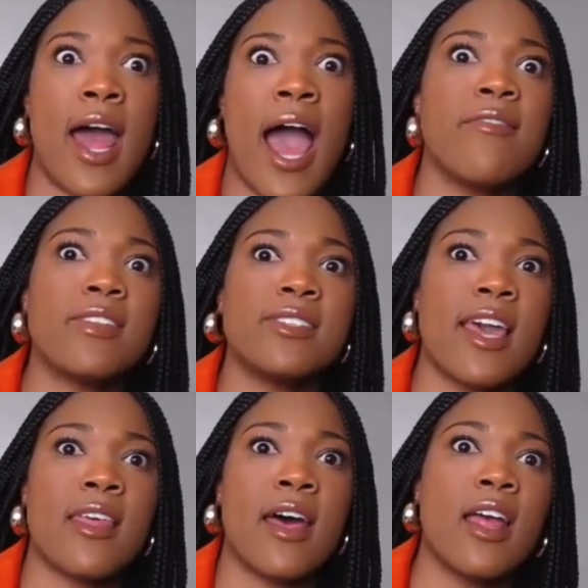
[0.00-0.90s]
And I have to
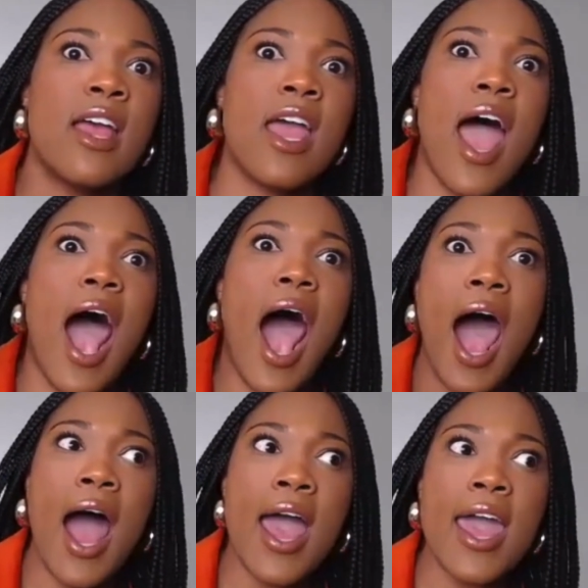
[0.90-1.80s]
say that
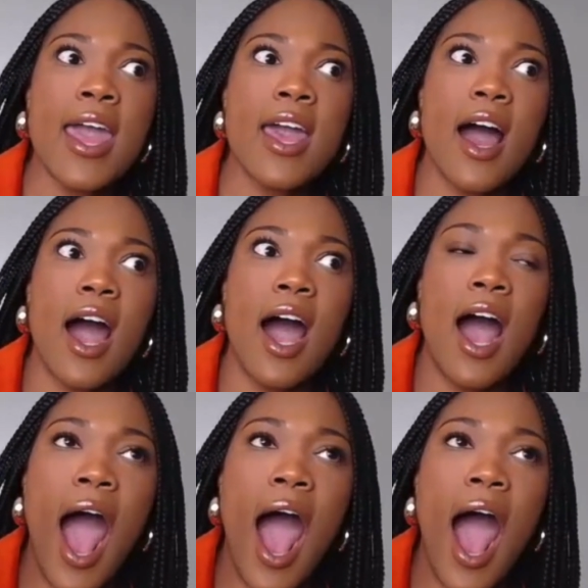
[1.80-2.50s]
I